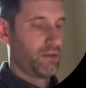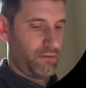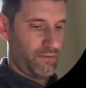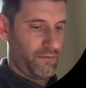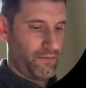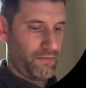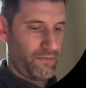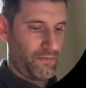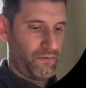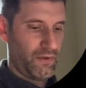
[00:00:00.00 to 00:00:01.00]

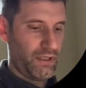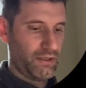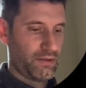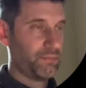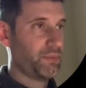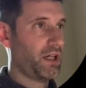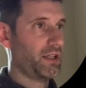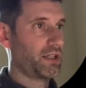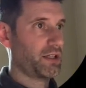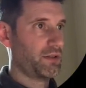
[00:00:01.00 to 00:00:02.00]
Feet, but
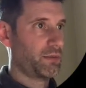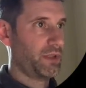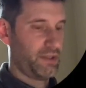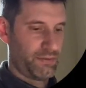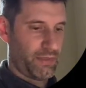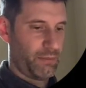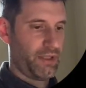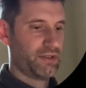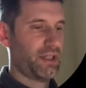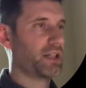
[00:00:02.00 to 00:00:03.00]
they're covered up by a bit of
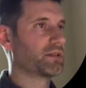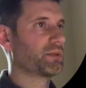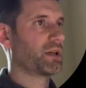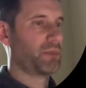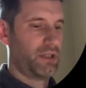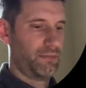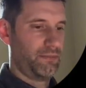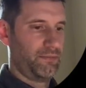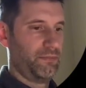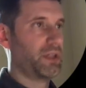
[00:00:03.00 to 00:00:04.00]
sand, but I better
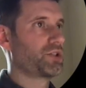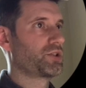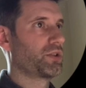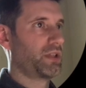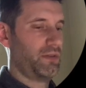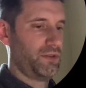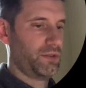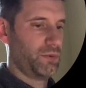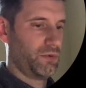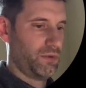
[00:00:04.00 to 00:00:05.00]
make sure they're
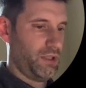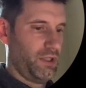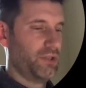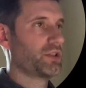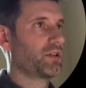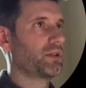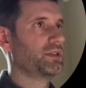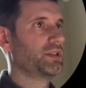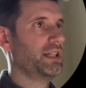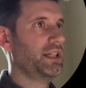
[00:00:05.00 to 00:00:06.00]
visible. So
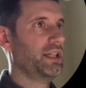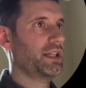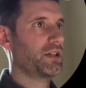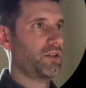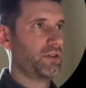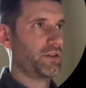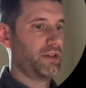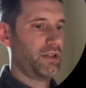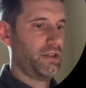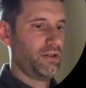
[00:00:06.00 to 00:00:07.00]
he's leaning on
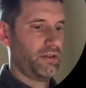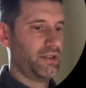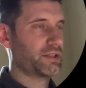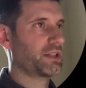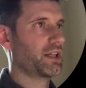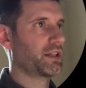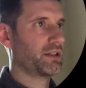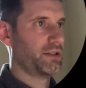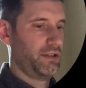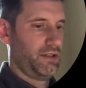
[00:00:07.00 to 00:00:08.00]
this leg,
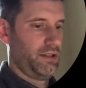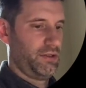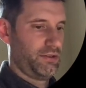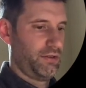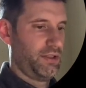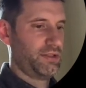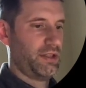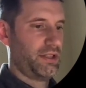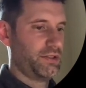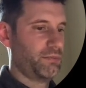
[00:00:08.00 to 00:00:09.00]
so this
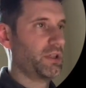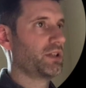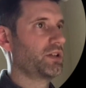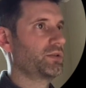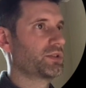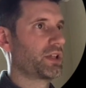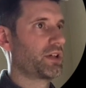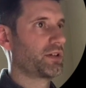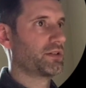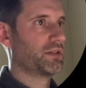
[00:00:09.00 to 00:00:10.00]
leg is a bit
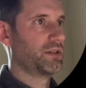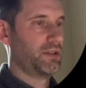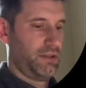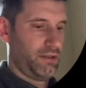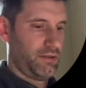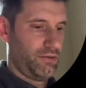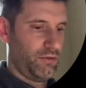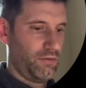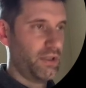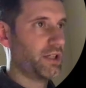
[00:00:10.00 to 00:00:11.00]
looser,
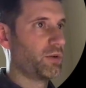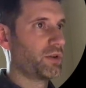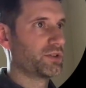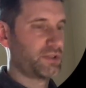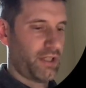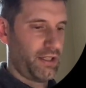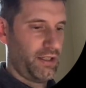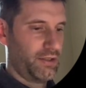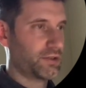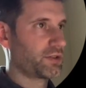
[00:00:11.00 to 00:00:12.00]
not really quads
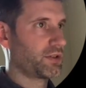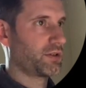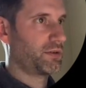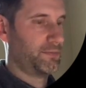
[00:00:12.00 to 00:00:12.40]
tightening, so